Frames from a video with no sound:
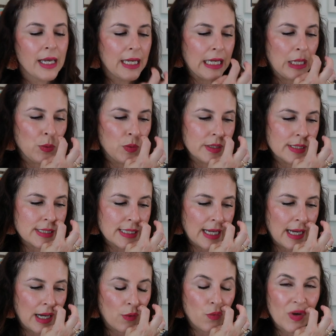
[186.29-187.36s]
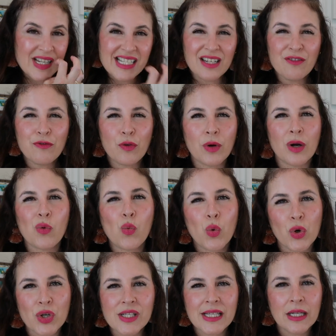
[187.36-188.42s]
It was written for a
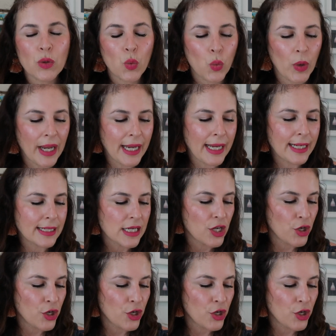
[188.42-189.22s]
worsted weight